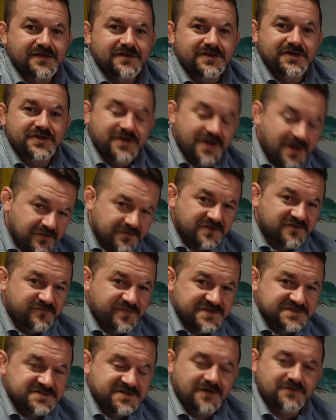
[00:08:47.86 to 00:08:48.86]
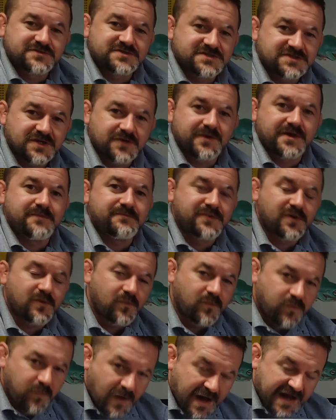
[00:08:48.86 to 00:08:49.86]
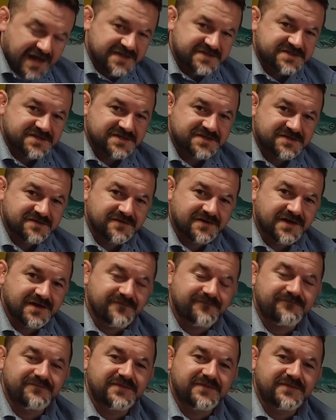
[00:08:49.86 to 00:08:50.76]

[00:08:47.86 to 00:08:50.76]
You know you've been told to do it, but why do you do it?